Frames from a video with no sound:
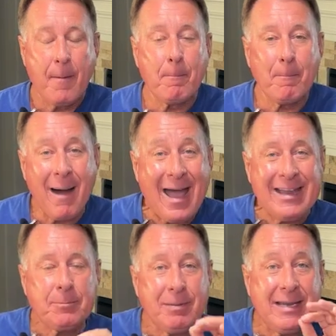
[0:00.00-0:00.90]

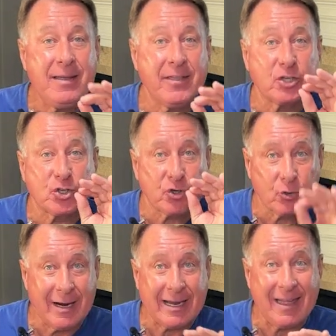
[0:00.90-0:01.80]
might be the
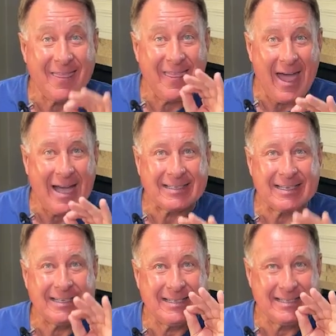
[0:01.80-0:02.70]
trick
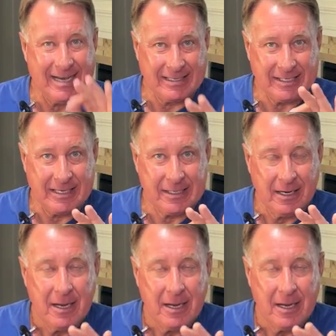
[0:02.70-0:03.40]
that does it.